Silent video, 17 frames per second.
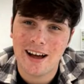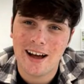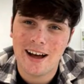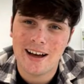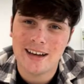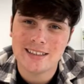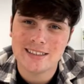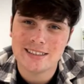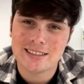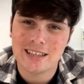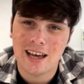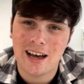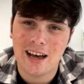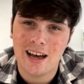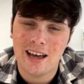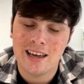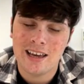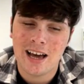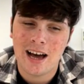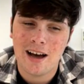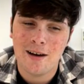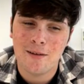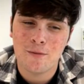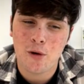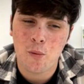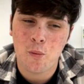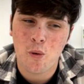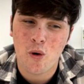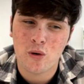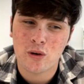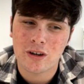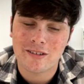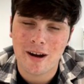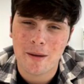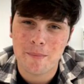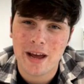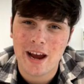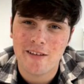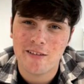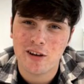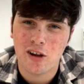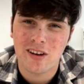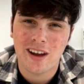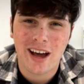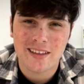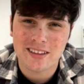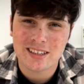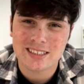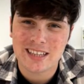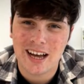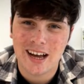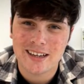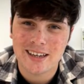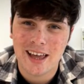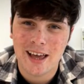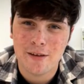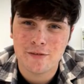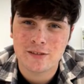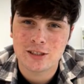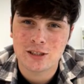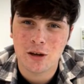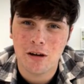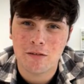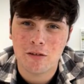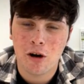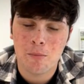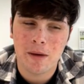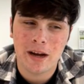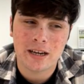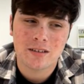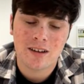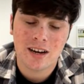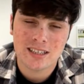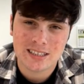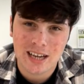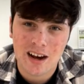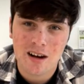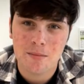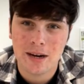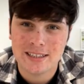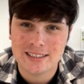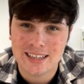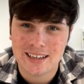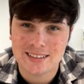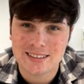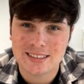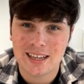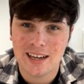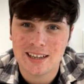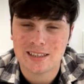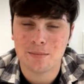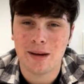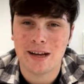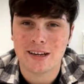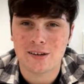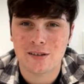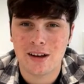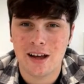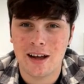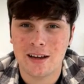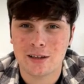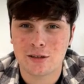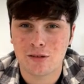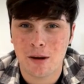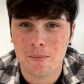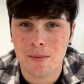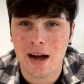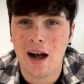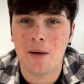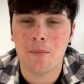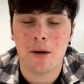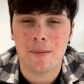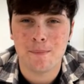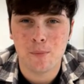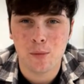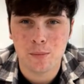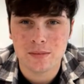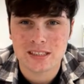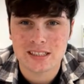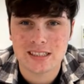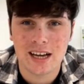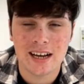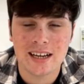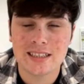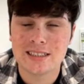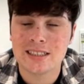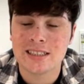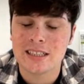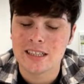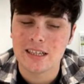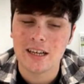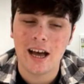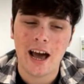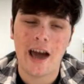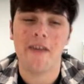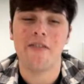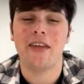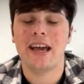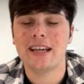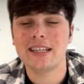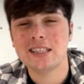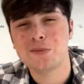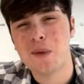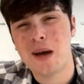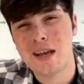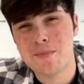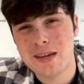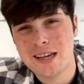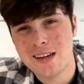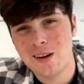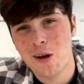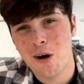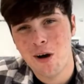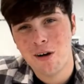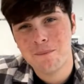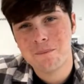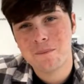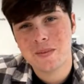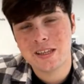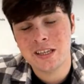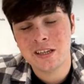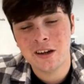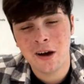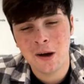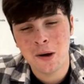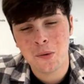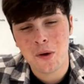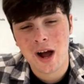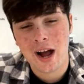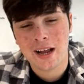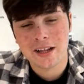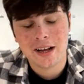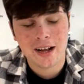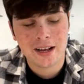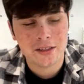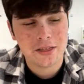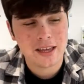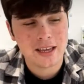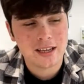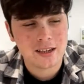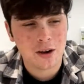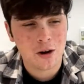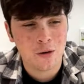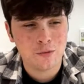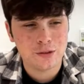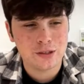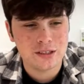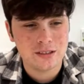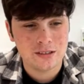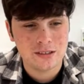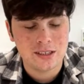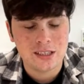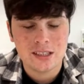and I have one grandparent on either side left. So I've got my granddad on my dad's side and my grandma on my mum's side. and they inspire me a lot. You know, I think often